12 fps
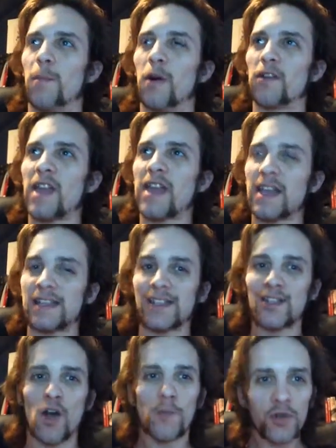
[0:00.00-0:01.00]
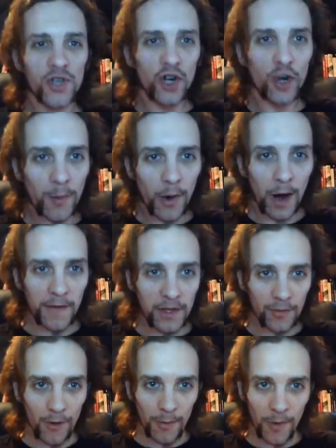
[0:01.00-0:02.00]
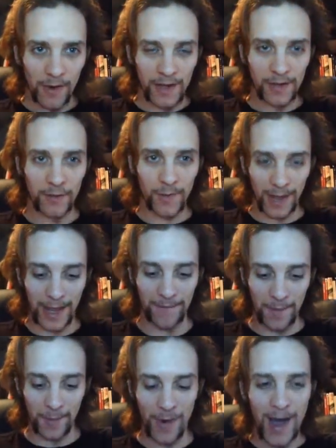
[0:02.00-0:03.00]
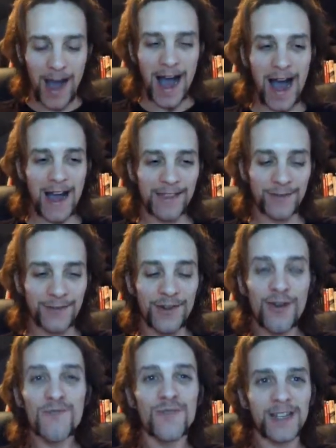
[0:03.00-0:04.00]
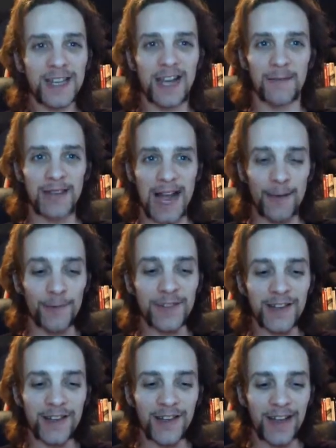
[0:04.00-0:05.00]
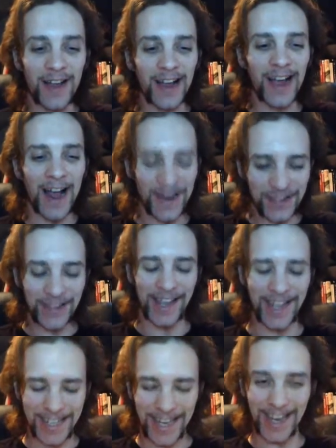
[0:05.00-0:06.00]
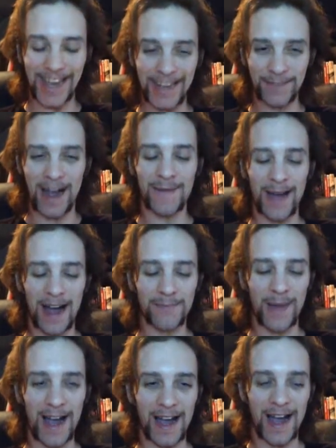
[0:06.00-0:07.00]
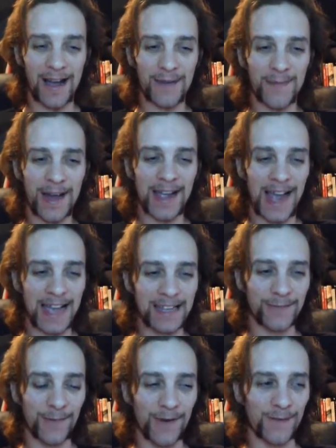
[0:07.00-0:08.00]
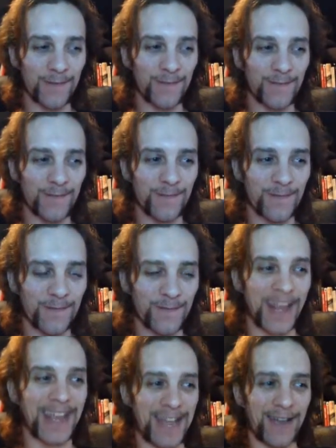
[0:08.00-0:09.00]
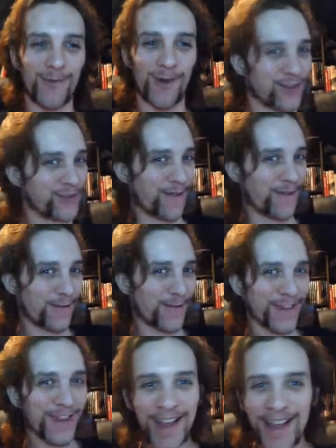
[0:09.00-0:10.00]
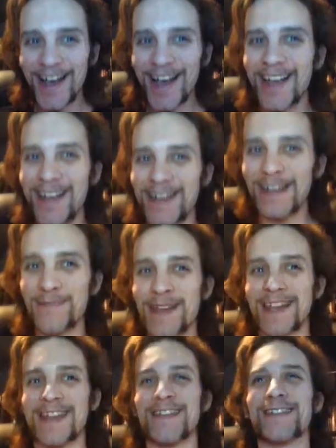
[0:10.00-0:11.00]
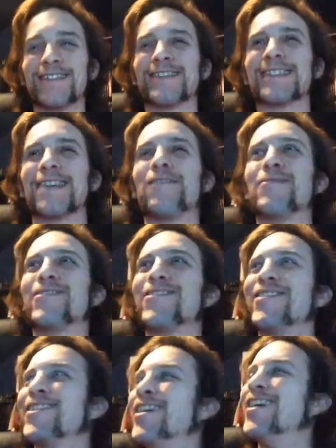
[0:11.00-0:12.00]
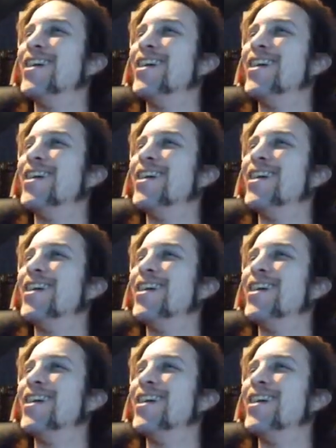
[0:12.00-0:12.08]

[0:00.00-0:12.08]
But they get so much humour out of this robot, it's unbelievable. There was numerous times I was actually in tears. My eyes were leaking water, if you will. Making it doesn't sound very good.